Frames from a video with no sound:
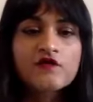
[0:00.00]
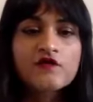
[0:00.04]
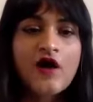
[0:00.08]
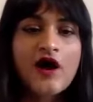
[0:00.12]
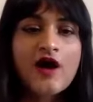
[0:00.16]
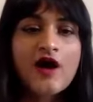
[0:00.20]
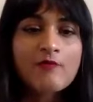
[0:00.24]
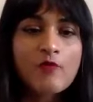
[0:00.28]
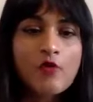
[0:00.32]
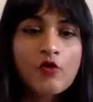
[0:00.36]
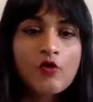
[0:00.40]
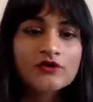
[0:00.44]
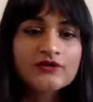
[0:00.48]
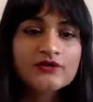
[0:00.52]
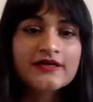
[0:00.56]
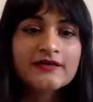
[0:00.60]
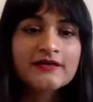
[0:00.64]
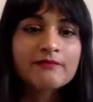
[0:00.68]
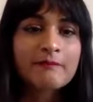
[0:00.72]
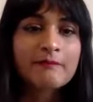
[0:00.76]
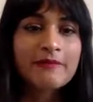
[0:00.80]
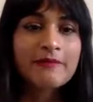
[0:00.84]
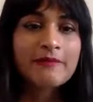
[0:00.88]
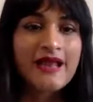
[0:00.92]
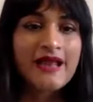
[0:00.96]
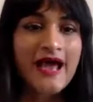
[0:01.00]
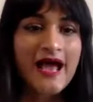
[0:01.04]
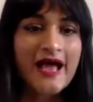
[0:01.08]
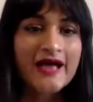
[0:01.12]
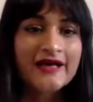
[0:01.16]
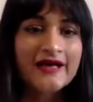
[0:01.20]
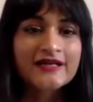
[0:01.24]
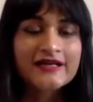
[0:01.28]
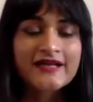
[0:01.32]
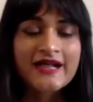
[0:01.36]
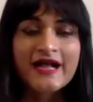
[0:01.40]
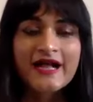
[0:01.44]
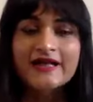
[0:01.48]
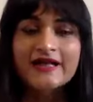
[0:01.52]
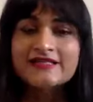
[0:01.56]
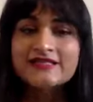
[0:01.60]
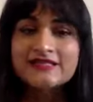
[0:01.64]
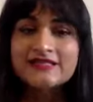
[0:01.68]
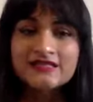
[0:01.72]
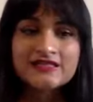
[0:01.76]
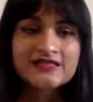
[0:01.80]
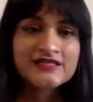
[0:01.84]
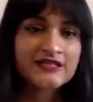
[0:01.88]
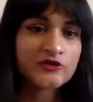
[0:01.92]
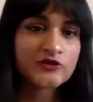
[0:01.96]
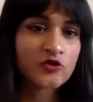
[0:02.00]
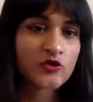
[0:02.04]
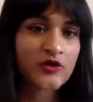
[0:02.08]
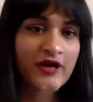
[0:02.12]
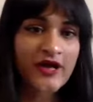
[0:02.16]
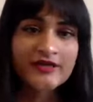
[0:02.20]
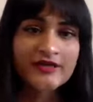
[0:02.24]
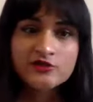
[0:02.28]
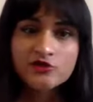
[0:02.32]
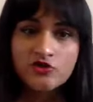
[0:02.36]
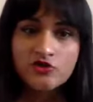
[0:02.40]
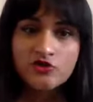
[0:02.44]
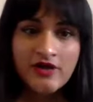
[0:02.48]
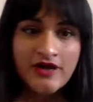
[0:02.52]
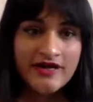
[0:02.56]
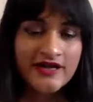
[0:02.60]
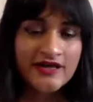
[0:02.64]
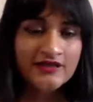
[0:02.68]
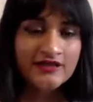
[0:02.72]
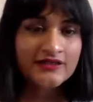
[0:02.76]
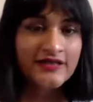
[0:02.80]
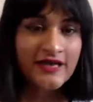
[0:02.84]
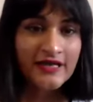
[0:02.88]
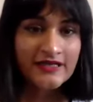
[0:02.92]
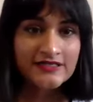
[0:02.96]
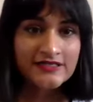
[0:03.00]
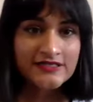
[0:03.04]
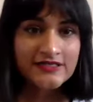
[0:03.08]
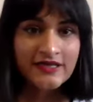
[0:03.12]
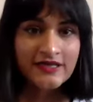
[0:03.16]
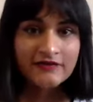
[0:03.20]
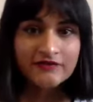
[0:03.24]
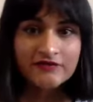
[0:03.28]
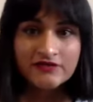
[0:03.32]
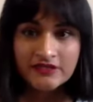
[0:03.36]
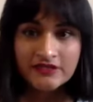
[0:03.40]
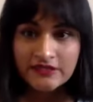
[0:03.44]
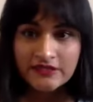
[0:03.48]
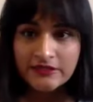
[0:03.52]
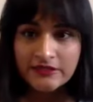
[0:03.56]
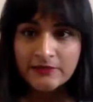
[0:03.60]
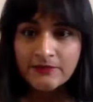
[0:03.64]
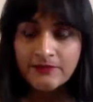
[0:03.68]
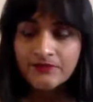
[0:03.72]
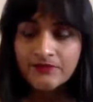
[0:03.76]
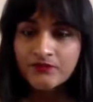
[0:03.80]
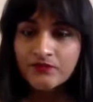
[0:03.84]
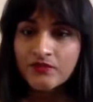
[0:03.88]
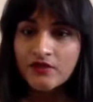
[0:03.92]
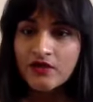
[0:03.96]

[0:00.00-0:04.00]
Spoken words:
far more than black cats, tuxedo cats, or any other cats that I've seen.